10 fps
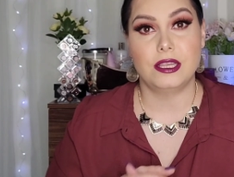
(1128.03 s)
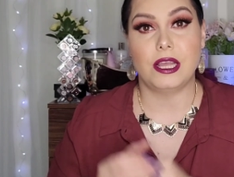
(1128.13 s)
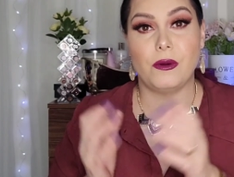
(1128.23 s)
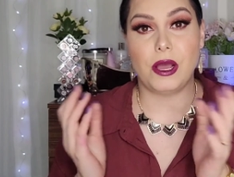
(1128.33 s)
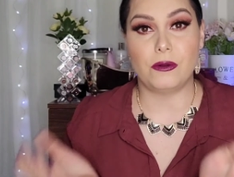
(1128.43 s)

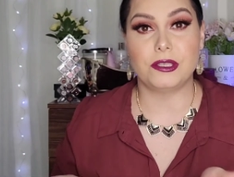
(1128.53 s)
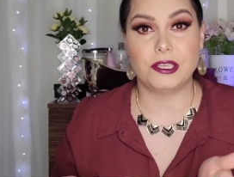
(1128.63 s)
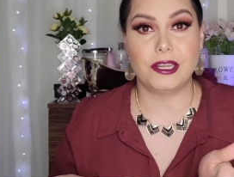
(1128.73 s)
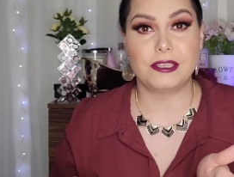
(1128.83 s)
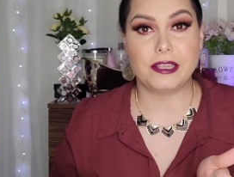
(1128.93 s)
Now, I will see
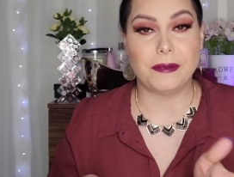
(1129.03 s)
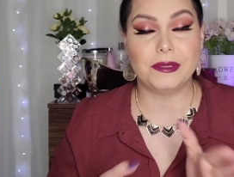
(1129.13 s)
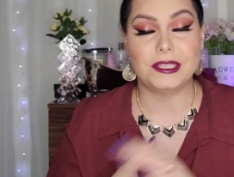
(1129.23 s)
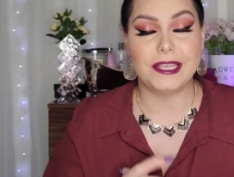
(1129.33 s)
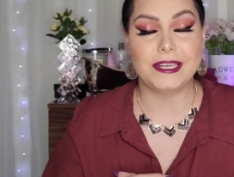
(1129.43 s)
you next time.
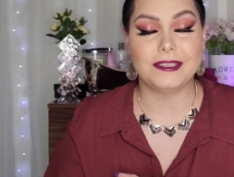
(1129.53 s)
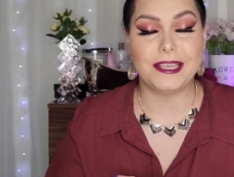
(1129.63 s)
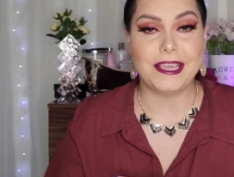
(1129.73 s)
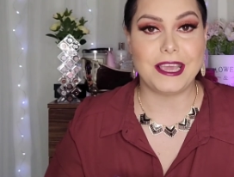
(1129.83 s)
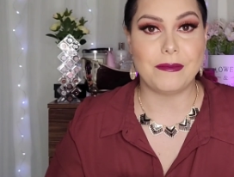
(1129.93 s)
Till then,
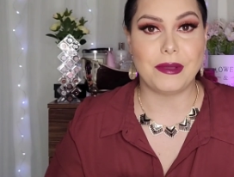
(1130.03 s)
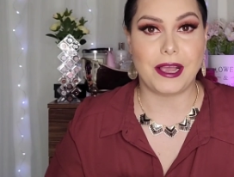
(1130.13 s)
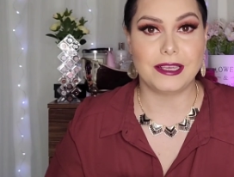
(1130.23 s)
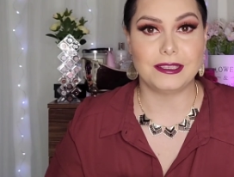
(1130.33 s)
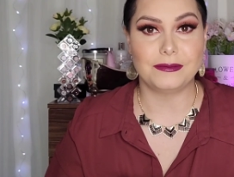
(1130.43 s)
take care,
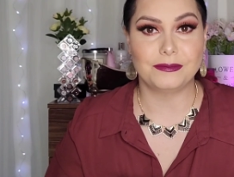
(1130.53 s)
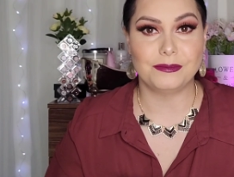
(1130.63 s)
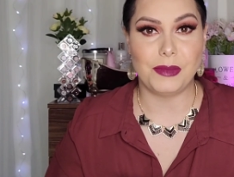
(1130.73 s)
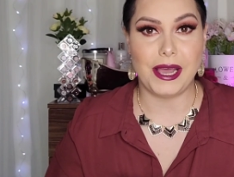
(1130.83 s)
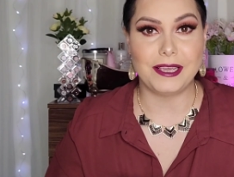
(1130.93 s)
guys.
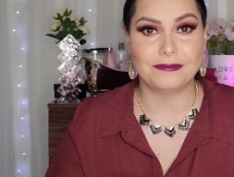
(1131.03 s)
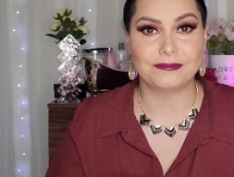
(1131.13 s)
Bye.